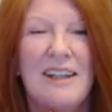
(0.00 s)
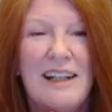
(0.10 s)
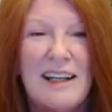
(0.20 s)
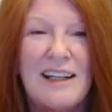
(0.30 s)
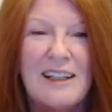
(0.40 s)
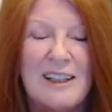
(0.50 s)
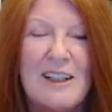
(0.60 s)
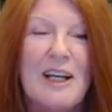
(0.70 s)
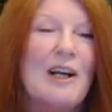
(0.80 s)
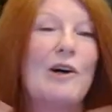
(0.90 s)

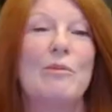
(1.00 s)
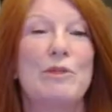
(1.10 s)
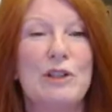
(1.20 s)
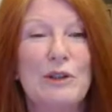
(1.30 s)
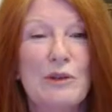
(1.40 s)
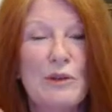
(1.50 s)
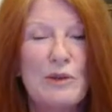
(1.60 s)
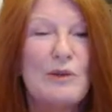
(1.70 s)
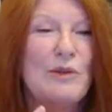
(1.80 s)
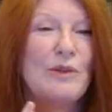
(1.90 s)
help
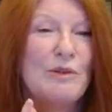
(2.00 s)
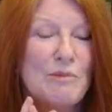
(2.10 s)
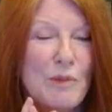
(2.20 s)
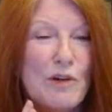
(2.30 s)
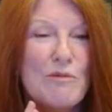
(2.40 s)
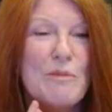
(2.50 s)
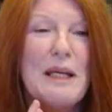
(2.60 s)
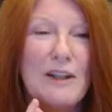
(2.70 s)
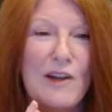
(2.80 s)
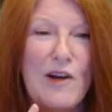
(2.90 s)
to move
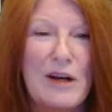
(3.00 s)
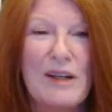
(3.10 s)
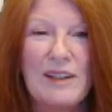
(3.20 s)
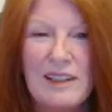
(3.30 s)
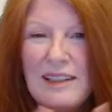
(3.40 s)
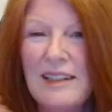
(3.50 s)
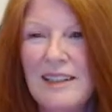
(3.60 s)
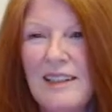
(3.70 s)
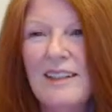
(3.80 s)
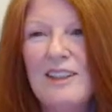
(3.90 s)
me along
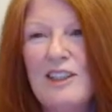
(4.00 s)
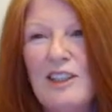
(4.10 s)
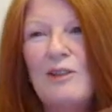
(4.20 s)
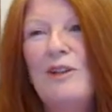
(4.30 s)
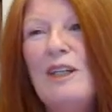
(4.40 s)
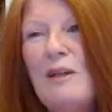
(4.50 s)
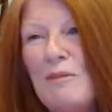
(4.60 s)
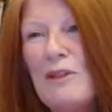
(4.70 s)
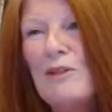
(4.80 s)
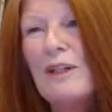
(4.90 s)
to
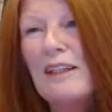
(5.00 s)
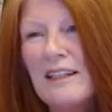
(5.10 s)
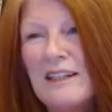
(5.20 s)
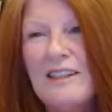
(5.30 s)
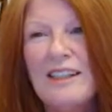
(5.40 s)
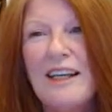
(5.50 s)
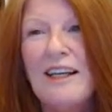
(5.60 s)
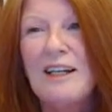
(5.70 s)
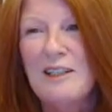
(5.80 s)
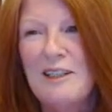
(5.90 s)
keep doing this.
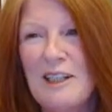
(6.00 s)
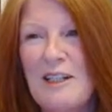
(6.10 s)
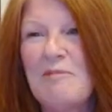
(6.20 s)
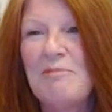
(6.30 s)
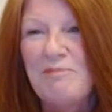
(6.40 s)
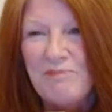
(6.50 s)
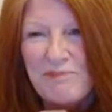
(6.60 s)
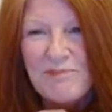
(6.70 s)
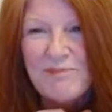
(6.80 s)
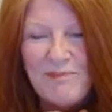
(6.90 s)
And
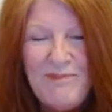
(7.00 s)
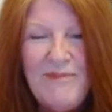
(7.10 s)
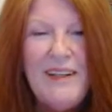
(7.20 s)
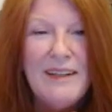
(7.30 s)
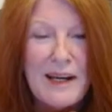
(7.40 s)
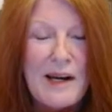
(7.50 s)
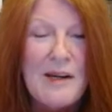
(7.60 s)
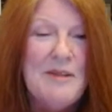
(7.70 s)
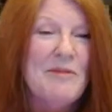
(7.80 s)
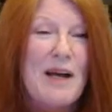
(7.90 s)
yeah,
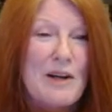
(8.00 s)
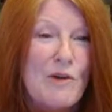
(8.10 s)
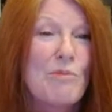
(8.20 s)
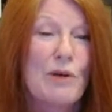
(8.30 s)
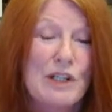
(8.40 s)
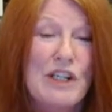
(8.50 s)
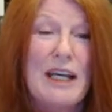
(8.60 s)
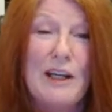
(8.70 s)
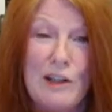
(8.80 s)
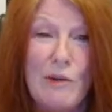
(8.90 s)
I
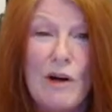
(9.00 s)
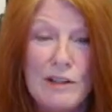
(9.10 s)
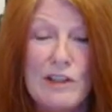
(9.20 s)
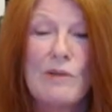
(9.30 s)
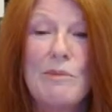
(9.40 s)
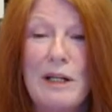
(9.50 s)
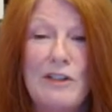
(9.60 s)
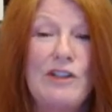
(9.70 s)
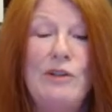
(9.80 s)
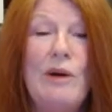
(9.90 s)
appreciate you all so
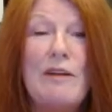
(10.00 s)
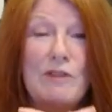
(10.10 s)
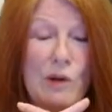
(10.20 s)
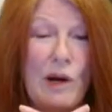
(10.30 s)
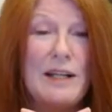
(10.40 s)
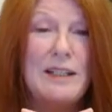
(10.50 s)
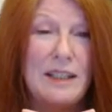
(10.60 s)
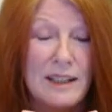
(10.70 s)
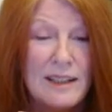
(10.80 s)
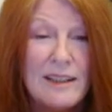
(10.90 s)
much. You have no
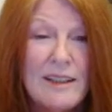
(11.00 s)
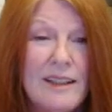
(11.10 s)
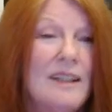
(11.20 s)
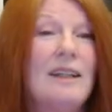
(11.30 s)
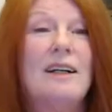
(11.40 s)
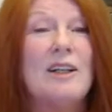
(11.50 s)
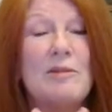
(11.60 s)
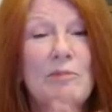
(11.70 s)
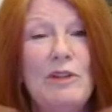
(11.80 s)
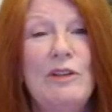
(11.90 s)
idea.
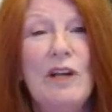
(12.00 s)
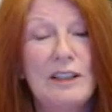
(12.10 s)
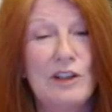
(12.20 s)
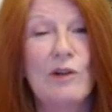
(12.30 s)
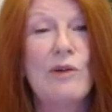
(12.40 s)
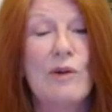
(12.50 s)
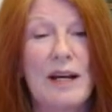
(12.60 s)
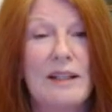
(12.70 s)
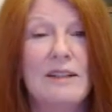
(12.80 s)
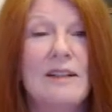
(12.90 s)
You guys are
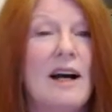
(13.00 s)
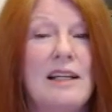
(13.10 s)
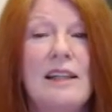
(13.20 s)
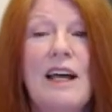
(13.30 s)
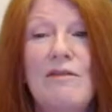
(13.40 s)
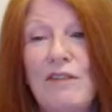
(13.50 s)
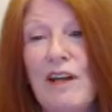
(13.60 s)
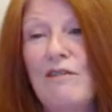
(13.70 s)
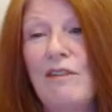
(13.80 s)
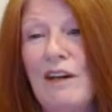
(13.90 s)
great. I love,
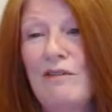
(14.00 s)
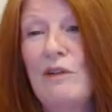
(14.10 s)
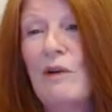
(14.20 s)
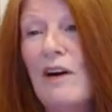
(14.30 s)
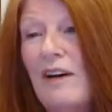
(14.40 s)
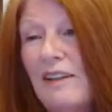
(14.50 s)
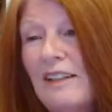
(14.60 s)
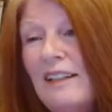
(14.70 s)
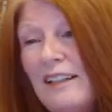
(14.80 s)
love, love you all.